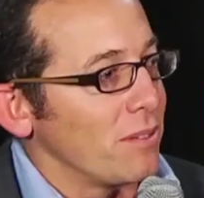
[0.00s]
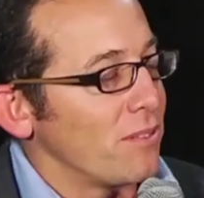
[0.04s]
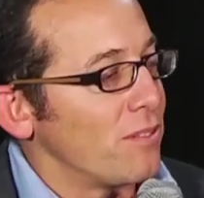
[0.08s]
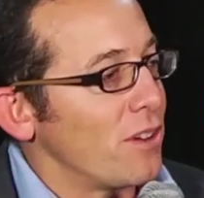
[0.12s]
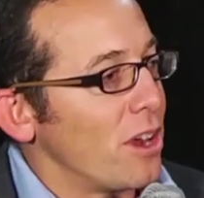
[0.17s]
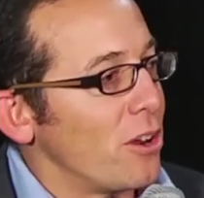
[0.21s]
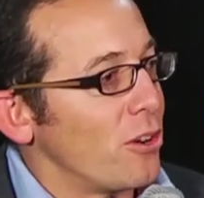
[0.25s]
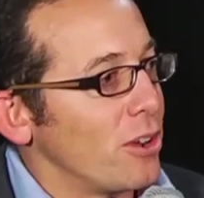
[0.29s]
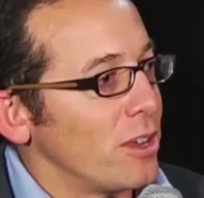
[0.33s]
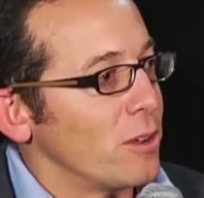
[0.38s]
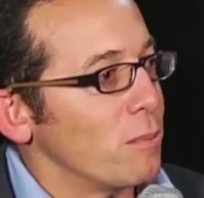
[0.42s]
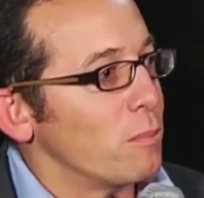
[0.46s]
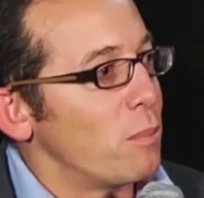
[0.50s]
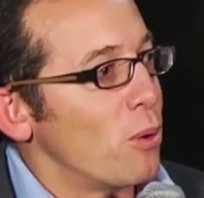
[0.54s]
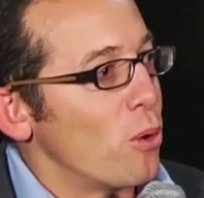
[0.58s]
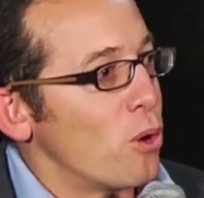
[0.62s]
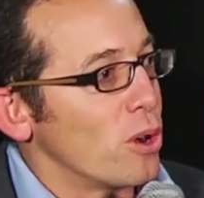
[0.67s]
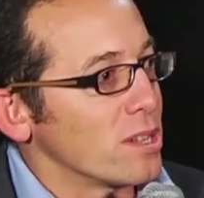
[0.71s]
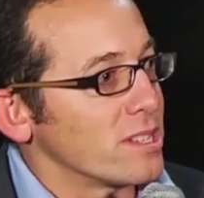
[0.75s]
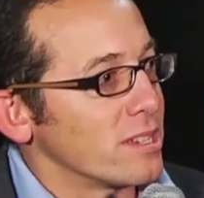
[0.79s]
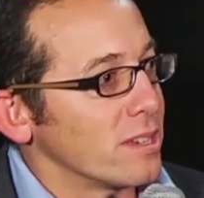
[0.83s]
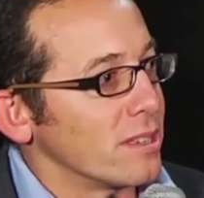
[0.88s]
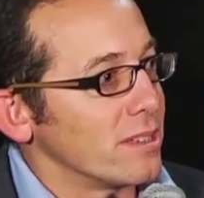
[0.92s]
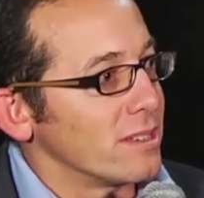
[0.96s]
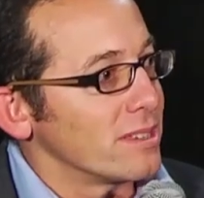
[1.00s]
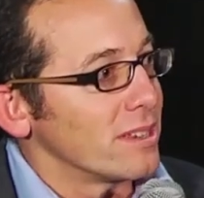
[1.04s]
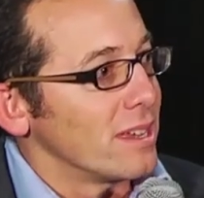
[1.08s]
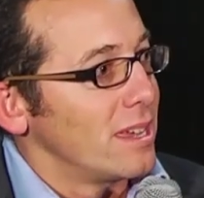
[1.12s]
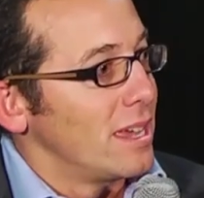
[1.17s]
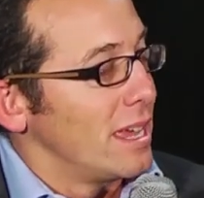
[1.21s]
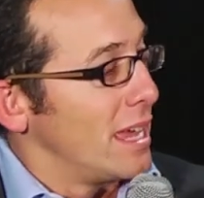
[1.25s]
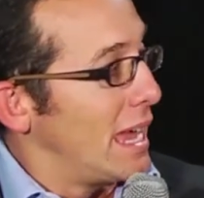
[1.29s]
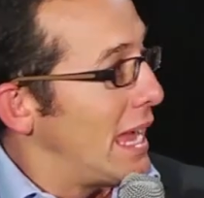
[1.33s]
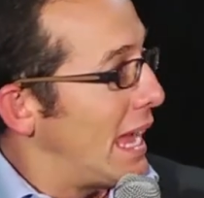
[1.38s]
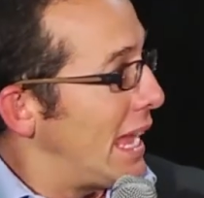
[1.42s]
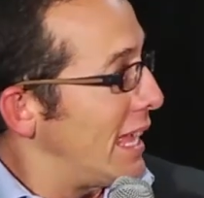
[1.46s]
very important,
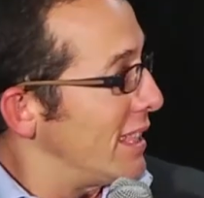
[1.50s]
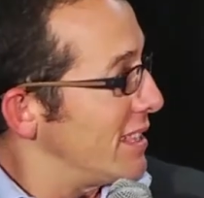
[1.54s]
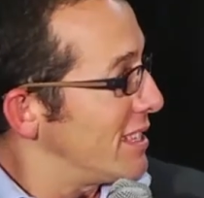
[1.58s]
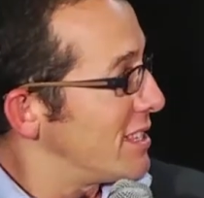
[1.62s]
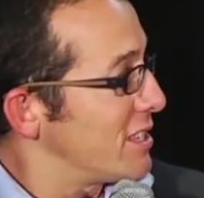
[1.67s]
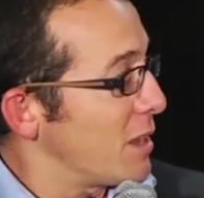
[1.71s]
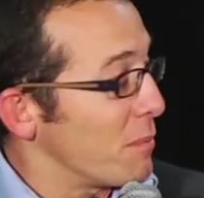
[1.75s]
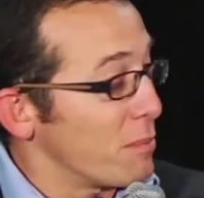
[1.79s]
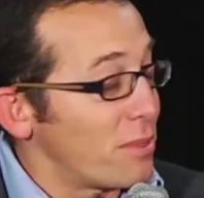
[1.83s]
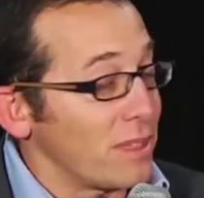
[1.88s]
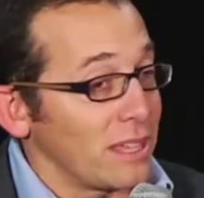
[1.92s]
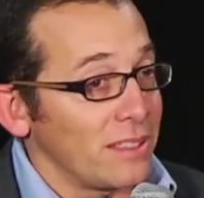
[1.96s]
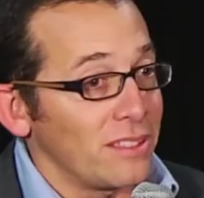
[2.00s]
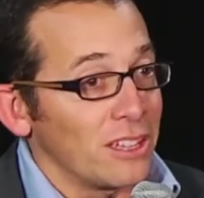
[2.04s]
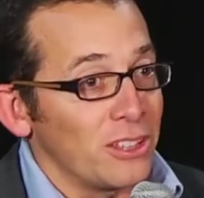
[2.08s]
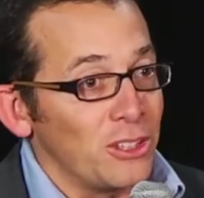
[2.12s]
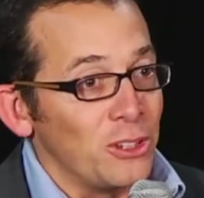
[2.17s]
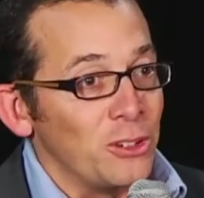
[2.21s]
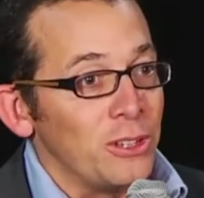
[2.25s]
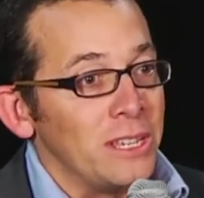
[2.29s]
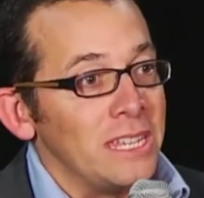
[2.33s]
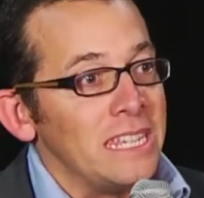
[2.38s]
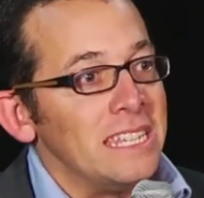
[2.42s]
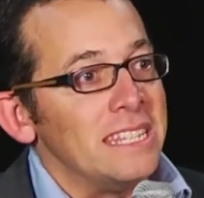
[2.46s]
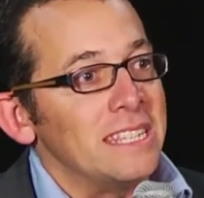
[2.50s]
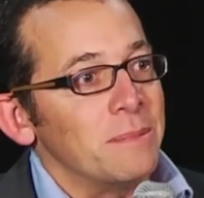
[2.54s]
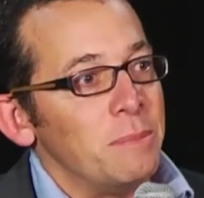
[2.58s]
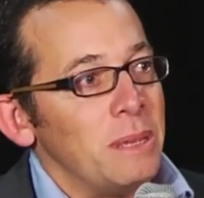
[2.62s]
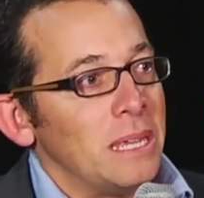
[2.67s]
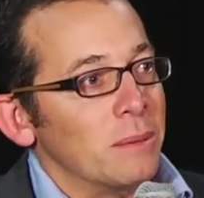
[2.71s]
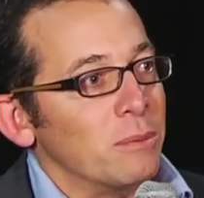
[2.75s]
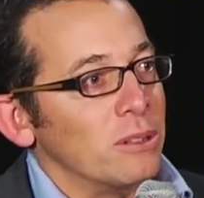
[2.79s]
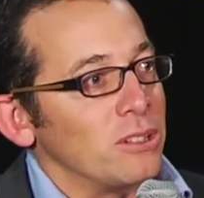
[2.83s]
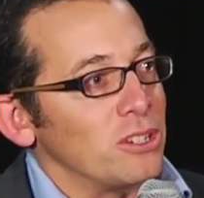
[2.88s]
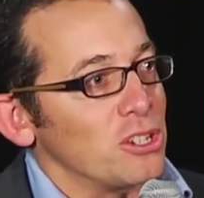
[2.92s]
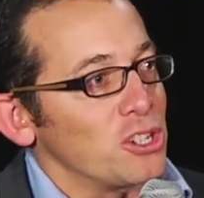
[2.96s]
and something that you need to be
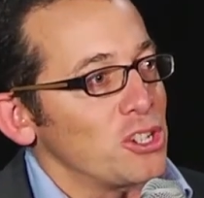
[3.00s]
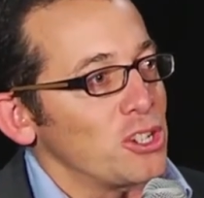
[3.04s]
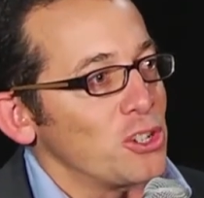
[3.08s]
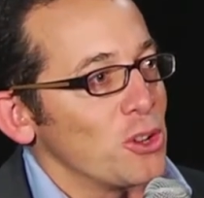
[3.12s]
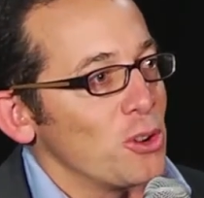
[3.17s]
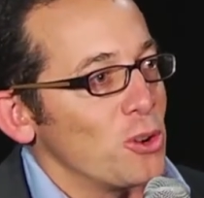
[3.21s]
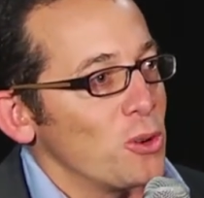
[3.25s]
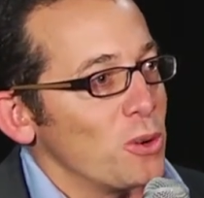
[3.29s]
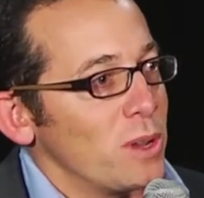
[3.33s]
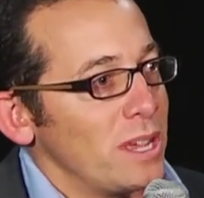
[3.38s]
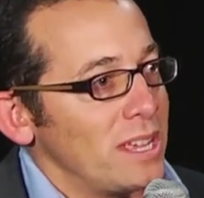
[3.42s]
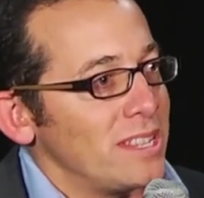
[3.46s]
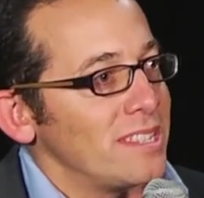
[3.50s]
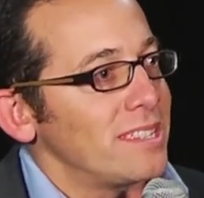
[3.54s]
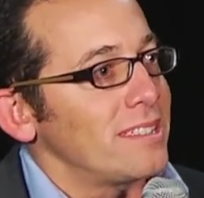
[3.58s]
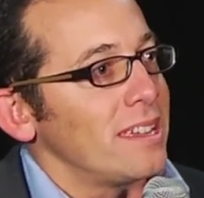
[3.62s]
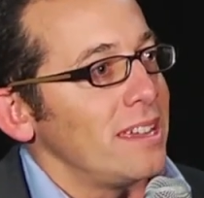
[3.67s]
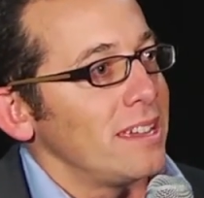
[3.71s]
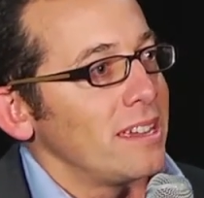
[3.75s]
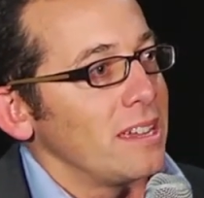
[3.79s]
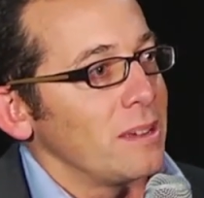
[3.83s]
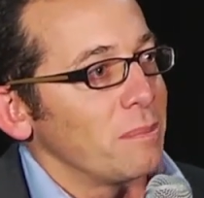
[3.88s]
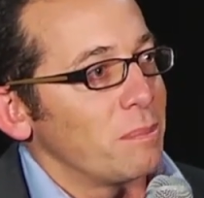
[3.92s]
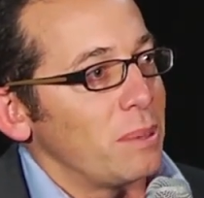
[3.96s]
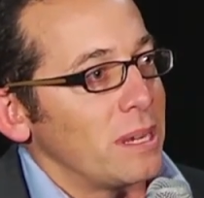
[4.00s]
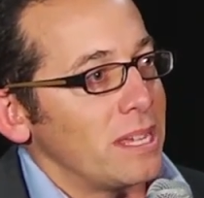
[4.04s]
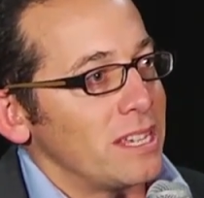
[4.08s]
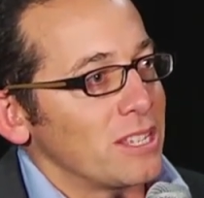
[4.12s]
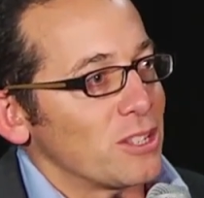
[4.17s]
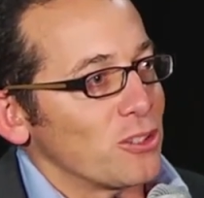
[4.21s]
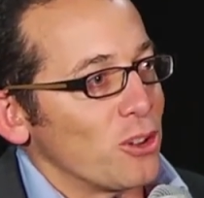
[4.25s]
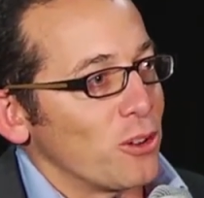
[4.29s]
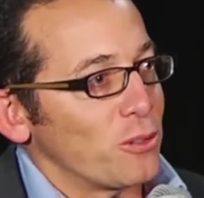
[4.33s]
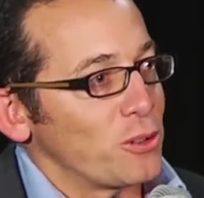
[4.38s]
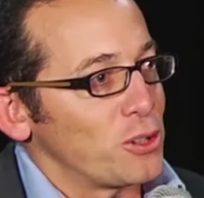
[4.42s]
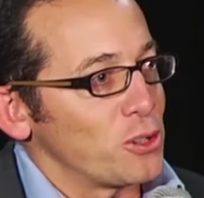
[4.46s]
able to show is taking place
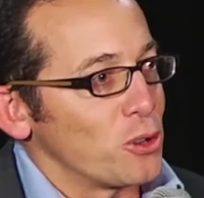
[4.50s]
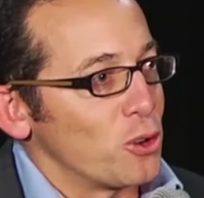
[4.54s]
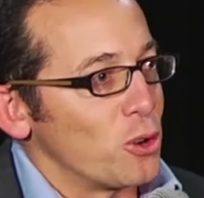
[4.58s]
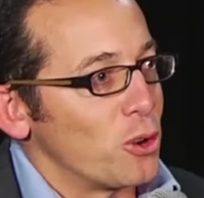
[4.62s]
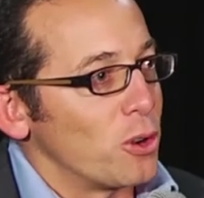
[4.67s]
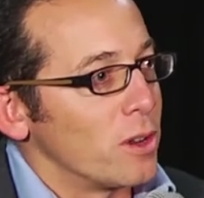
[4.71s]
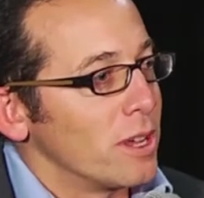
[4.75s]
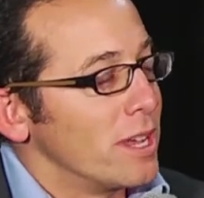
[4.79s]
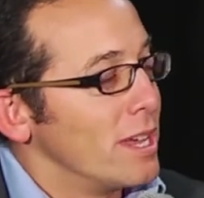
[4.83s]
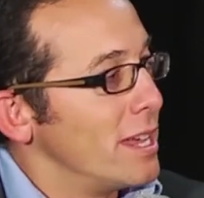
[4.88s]
offshore.